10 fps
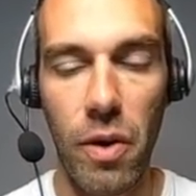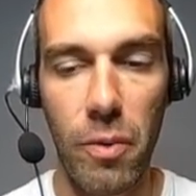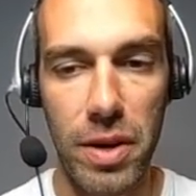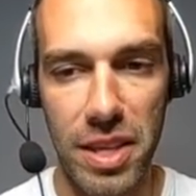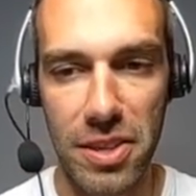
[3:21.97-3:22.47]

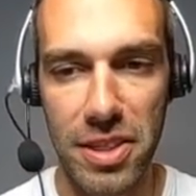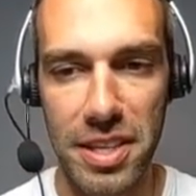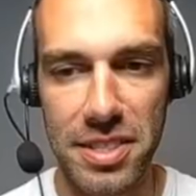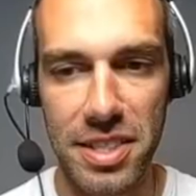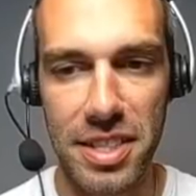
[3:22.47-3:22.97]
Oh, and one of the
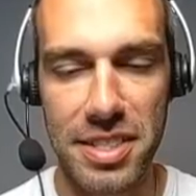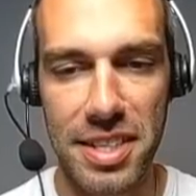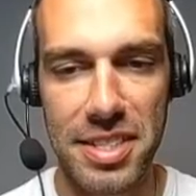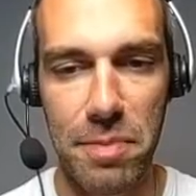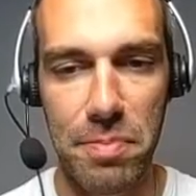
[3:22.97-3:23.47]
other things,
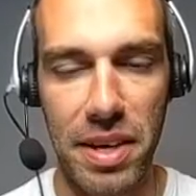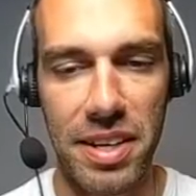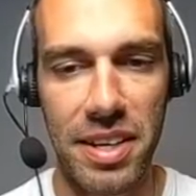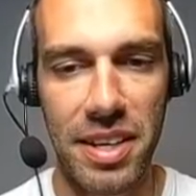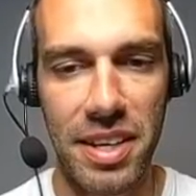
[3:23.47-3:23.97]
it's not a tip,
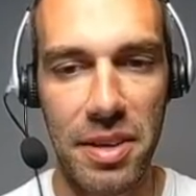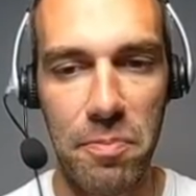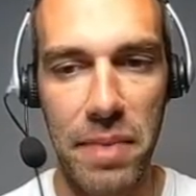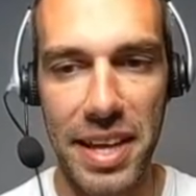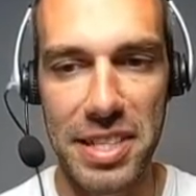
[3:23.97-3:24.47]
but
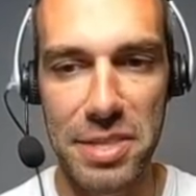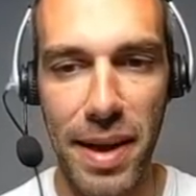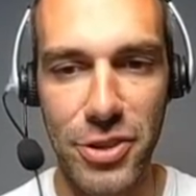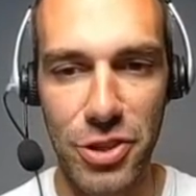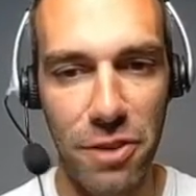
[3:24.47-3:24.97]
man,
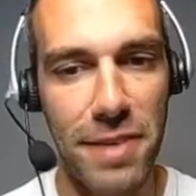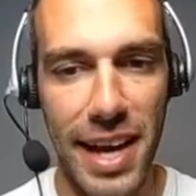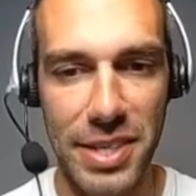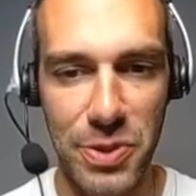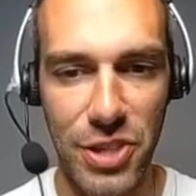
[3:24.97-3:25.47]
these matches
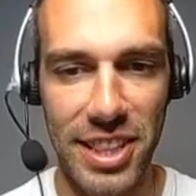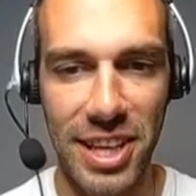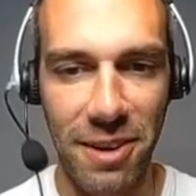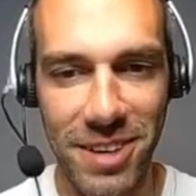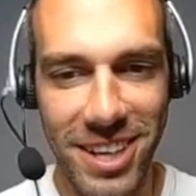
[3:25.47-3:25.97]
go fast, which
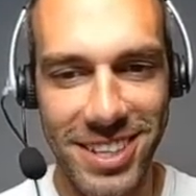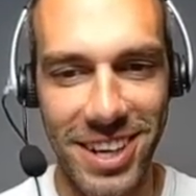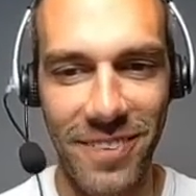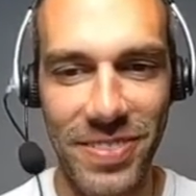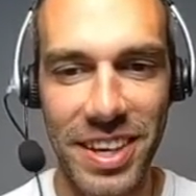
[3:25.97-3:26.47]
I love.
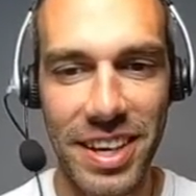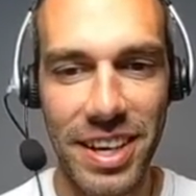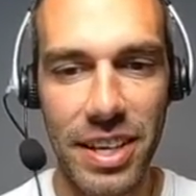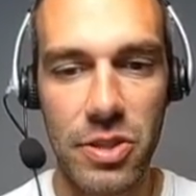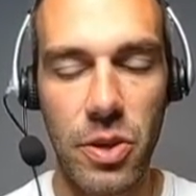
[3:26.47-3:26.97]
So
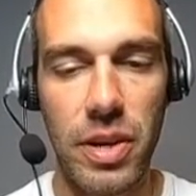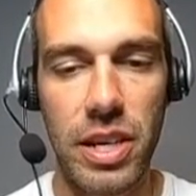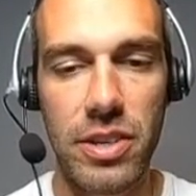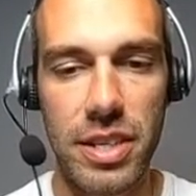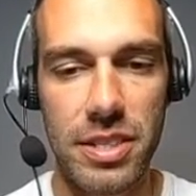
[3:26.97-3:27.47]

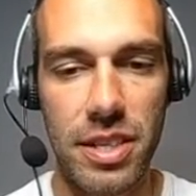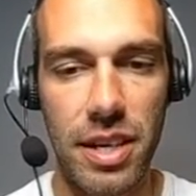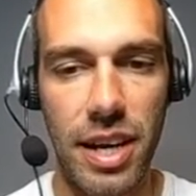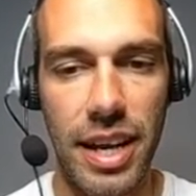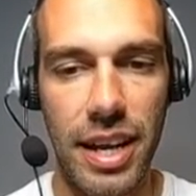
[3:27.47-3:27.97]
here it
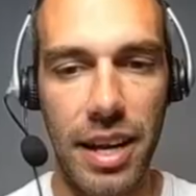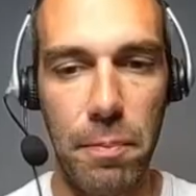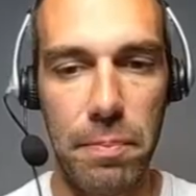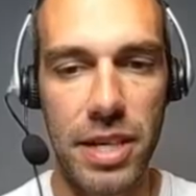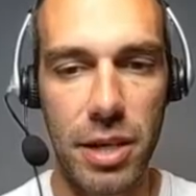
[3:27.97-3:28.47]
is.
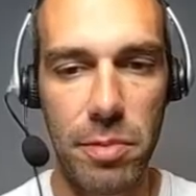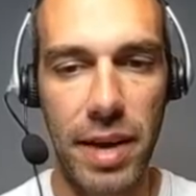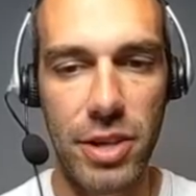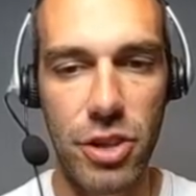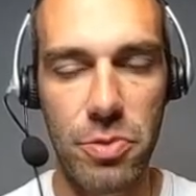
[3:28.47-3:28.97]
Again, a
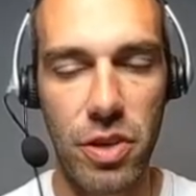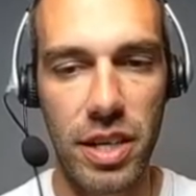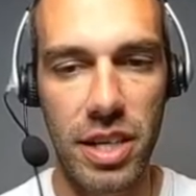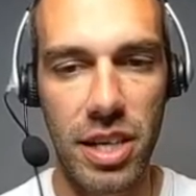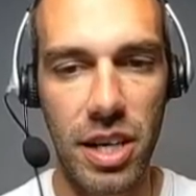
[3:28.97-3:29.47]
terrible matchup.
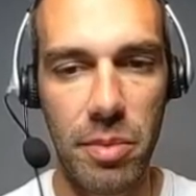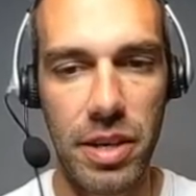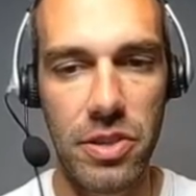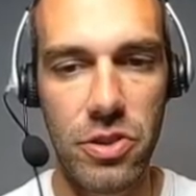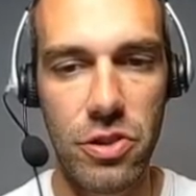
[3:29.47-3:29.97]
So I'm going to
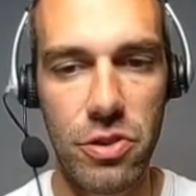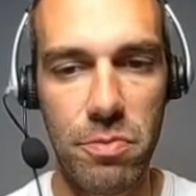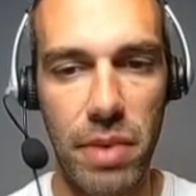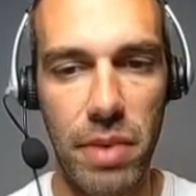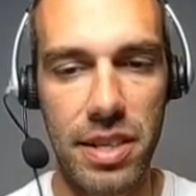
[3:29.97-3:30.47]
come
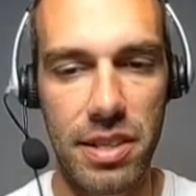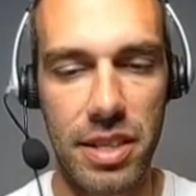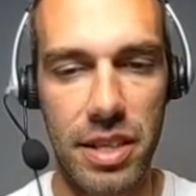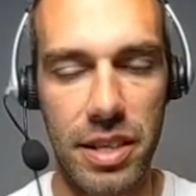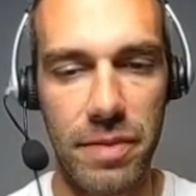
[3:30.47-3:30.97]
into my
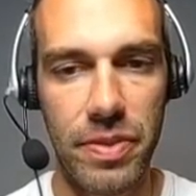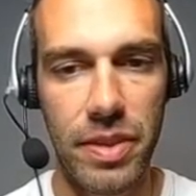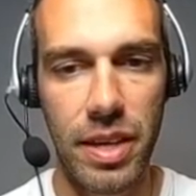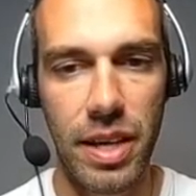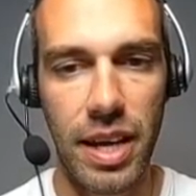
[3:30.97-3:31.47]
Ducklet here.